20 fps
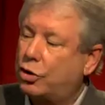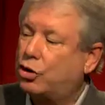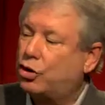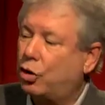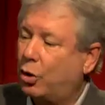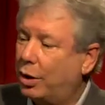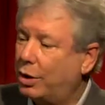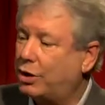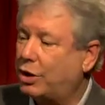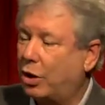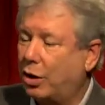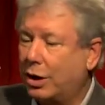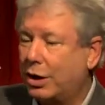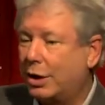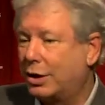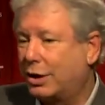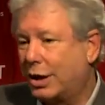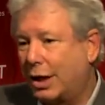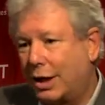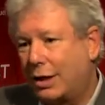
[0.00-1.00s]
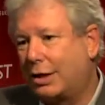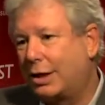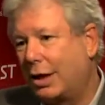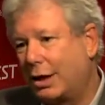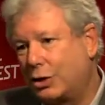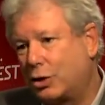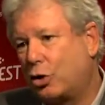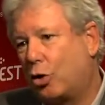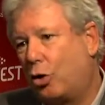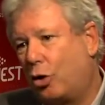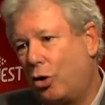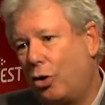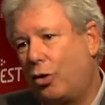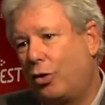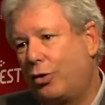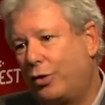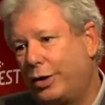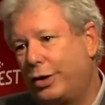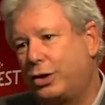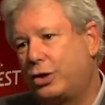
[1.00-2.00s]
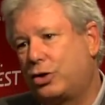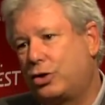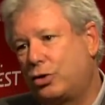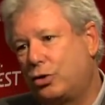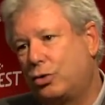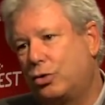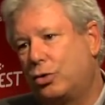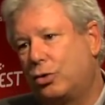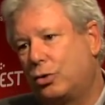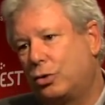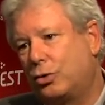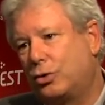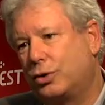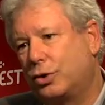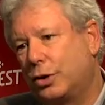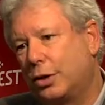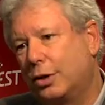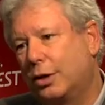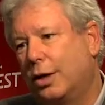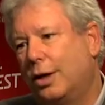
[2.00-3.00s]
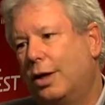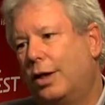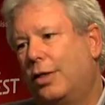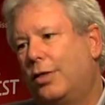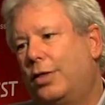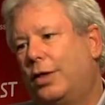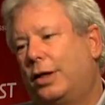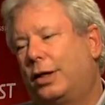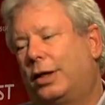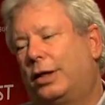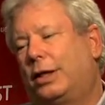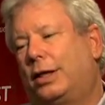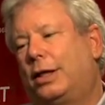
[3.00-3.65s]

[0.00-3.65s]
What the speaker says: choice architect has all these tools that